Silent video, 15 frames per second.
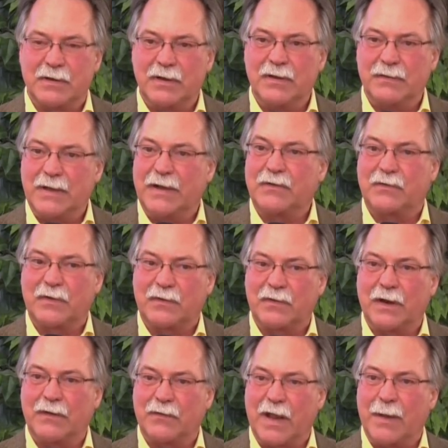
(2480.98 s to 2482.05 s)
And that's just an
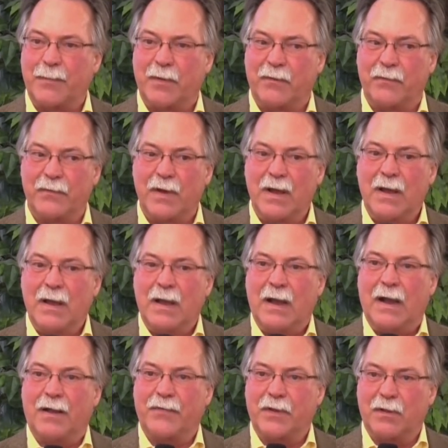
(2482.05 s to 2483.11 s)
example of
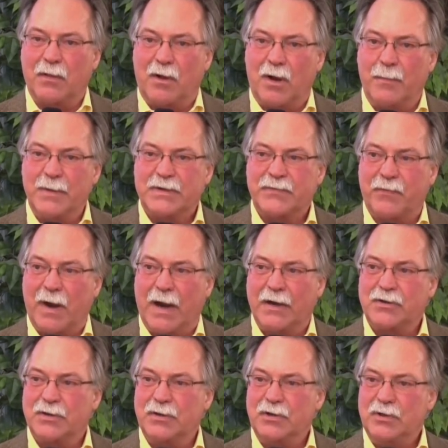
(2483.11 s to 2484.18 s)
how the alarmist
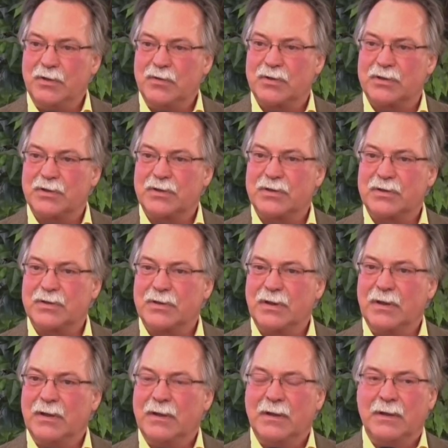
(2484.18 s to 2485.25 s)
fraction uses
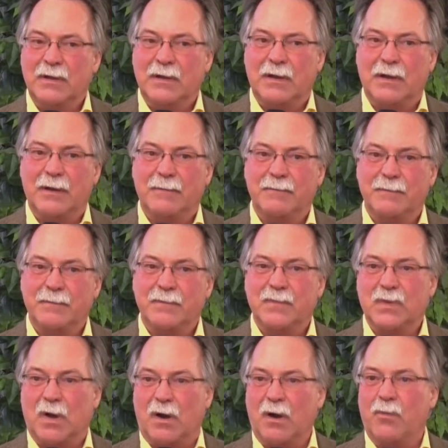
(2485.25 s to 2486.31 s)

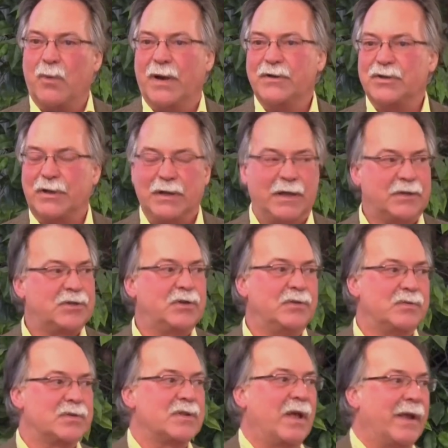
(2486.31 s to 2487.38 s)
heart-wrenching
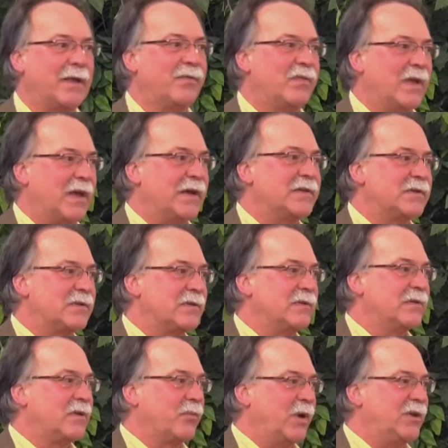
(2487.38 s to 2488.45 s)
issues like this
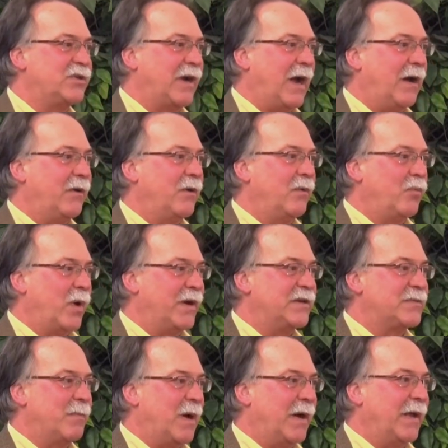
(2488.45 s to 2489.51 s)
to reach out and
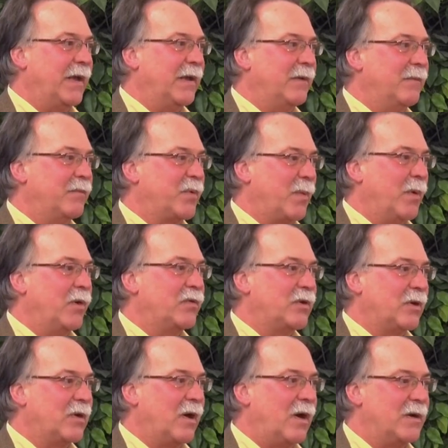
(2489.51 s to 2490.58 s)
raise money and promote
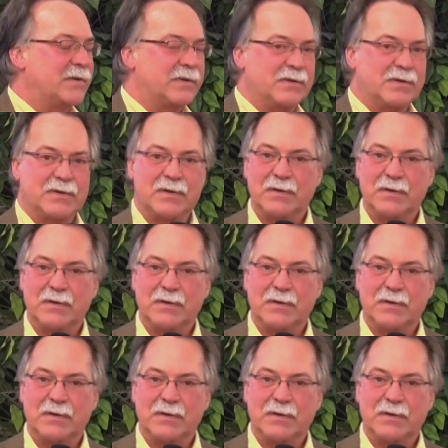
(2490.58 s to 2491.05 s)
their causes.